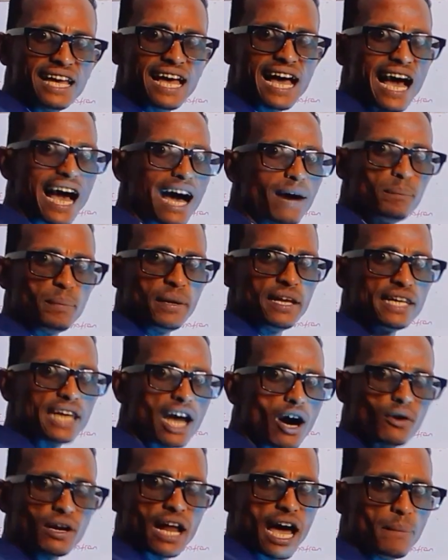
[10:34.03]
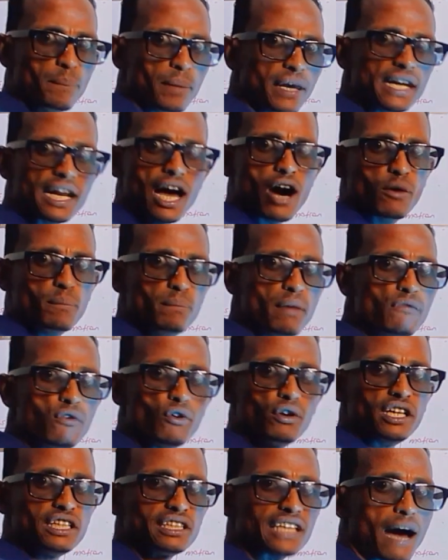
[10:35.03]
up and down before
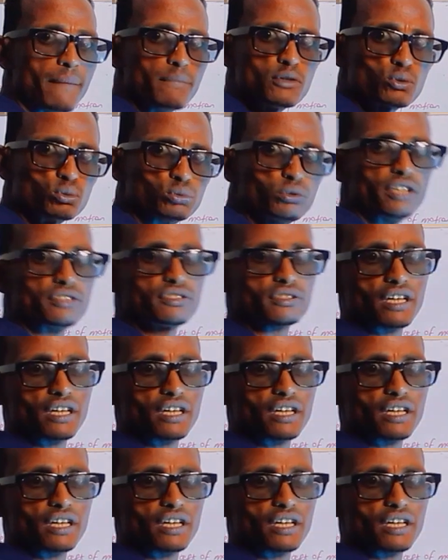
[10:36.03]
it comes to rest.